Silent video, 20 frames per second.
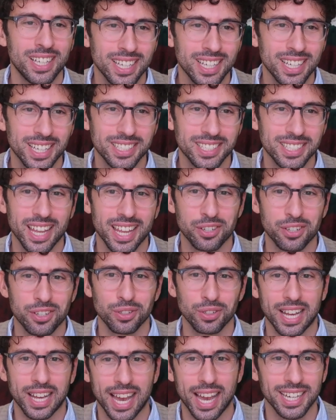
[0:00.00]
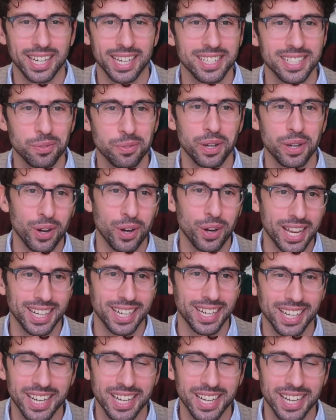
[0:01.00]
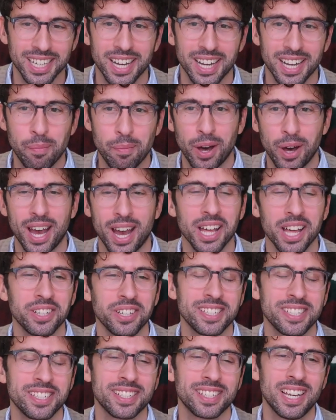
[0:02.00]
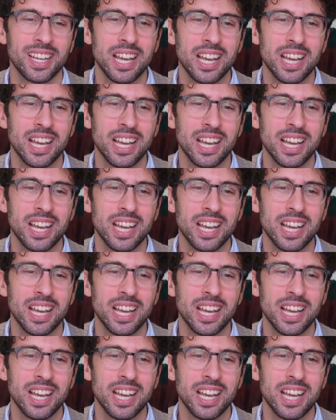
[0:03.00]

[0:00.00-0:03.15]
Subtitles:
intellectual kindness when writing about others.